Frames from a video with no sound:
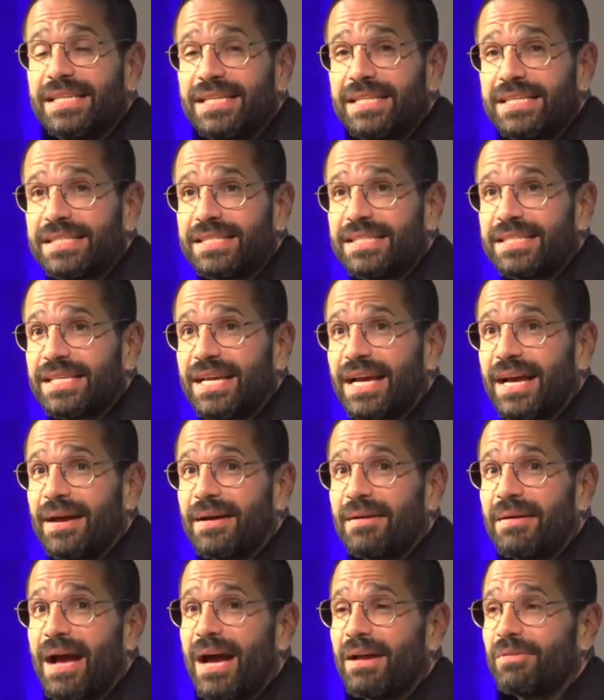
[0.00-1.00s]
this
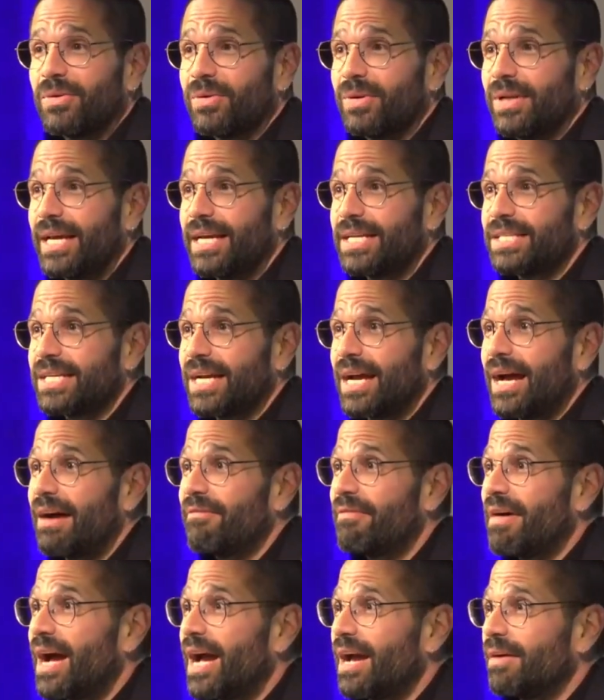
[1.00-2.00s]
annual lecture
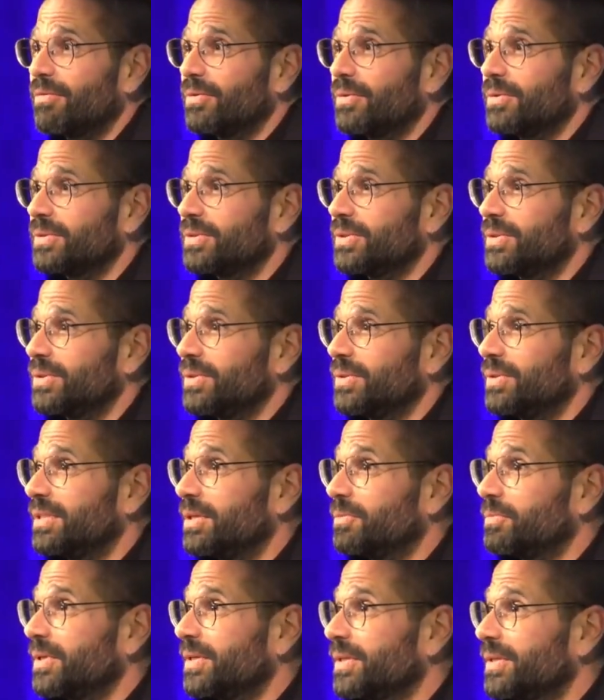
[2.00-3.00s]
available to
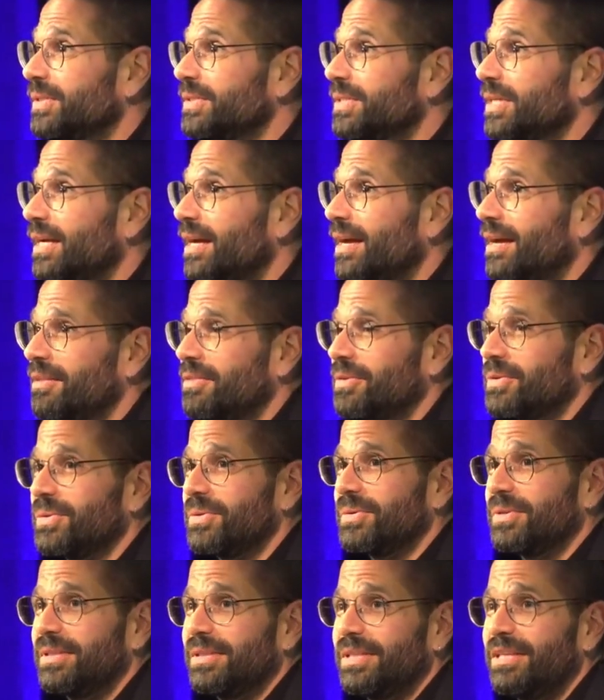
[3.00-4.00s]
the world
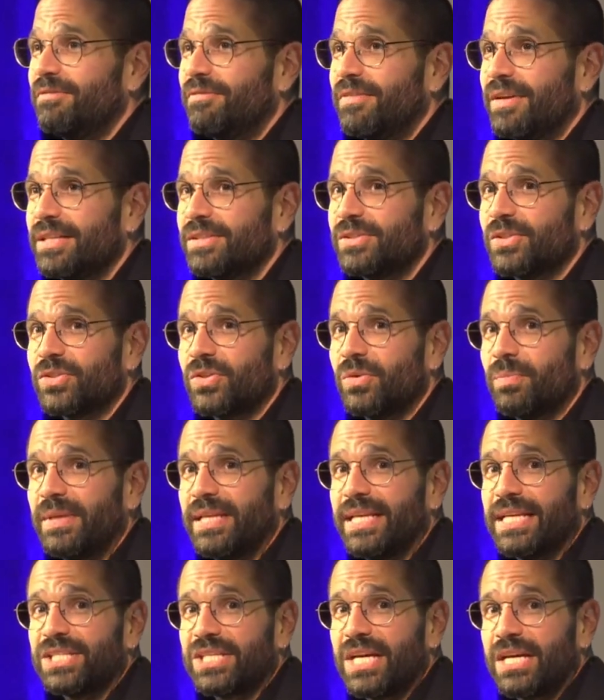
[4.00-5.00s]
through different social
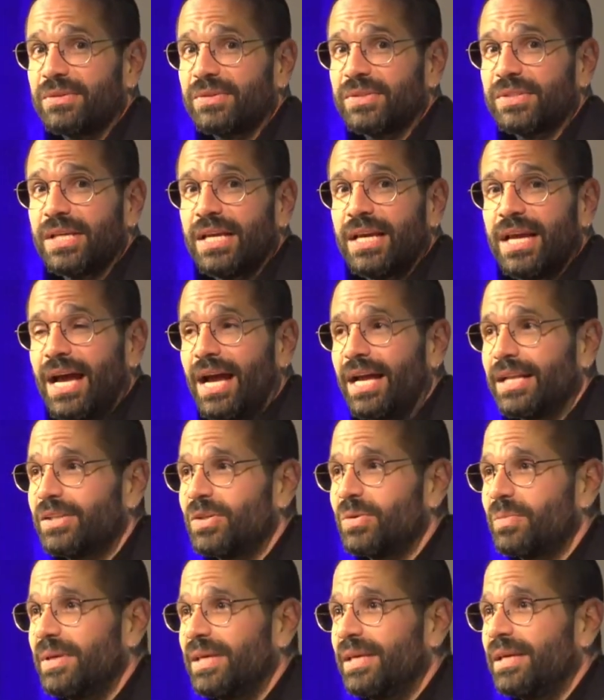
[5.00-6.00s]
media channels
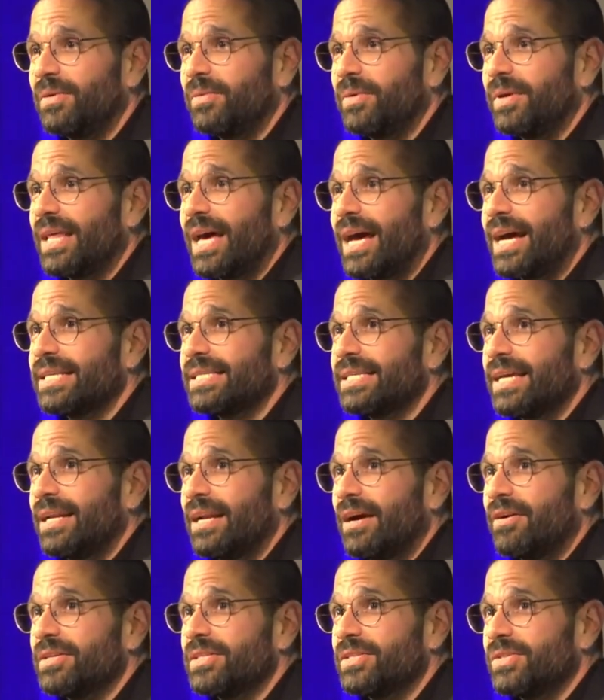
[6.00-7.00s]
and to being with us
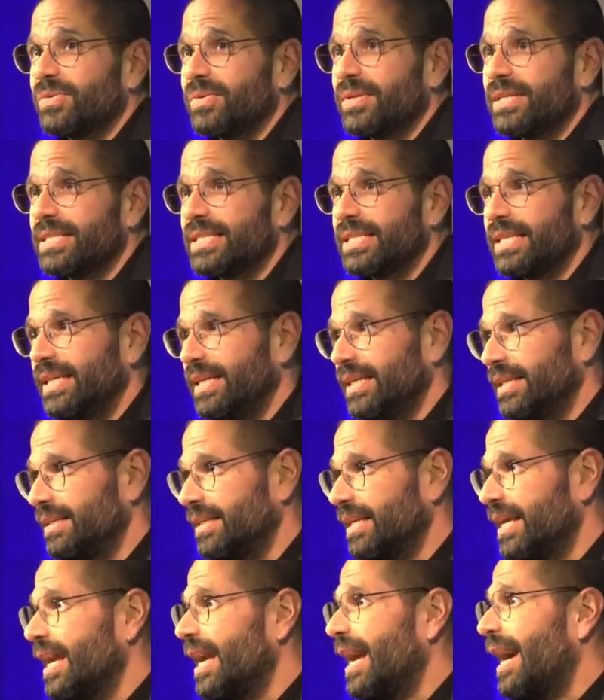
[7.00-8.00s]
and our students
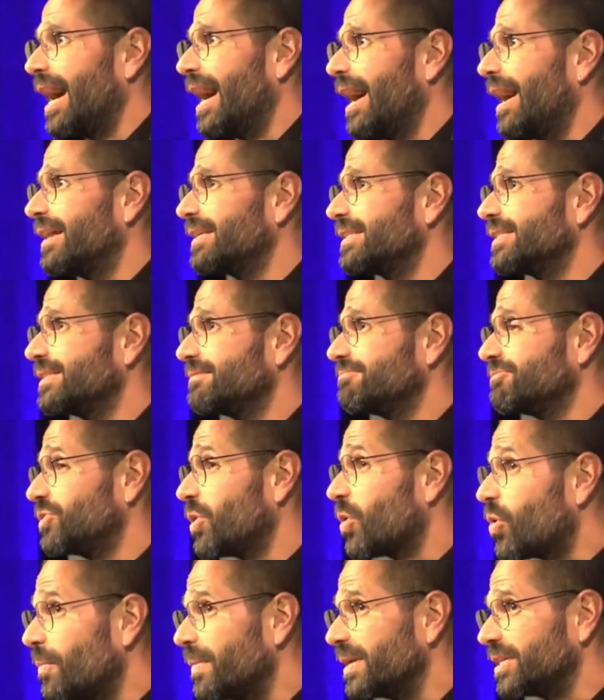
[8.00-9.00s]
in a
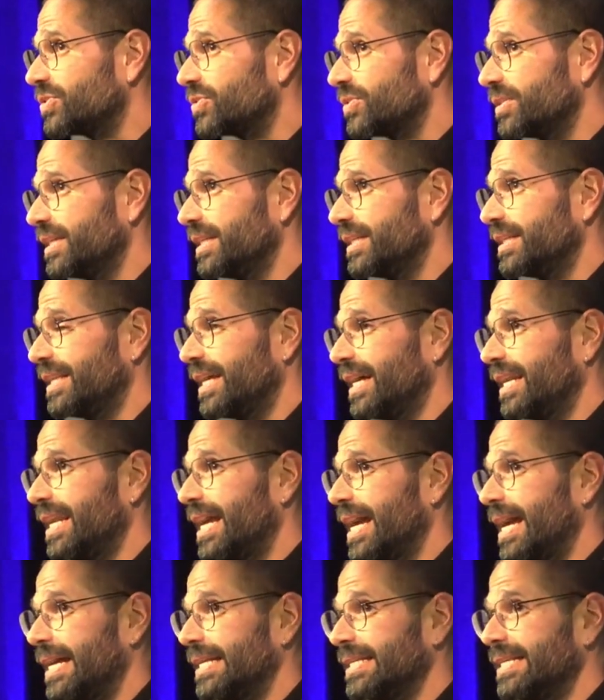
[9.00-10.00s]
documentary
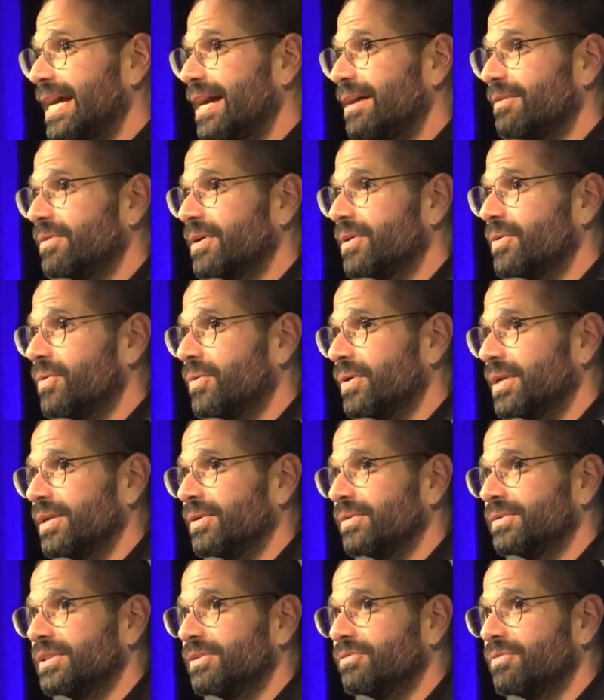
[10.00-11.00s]
that they are
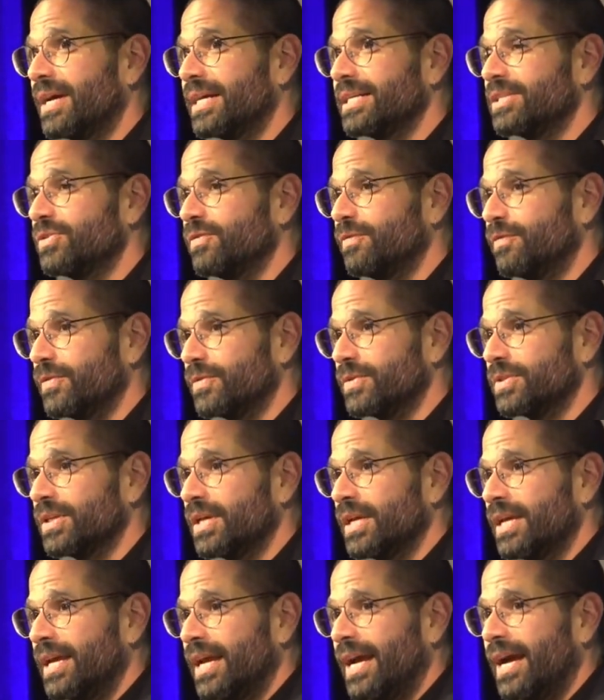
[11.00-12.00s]
recording on the right to food.
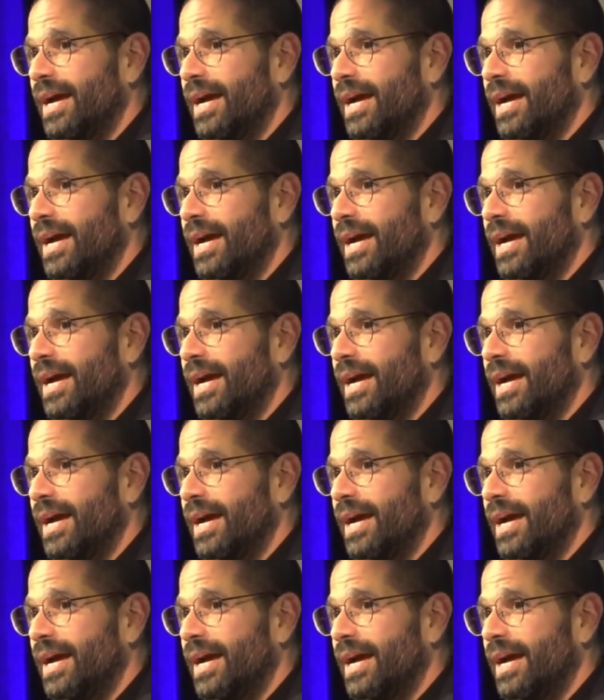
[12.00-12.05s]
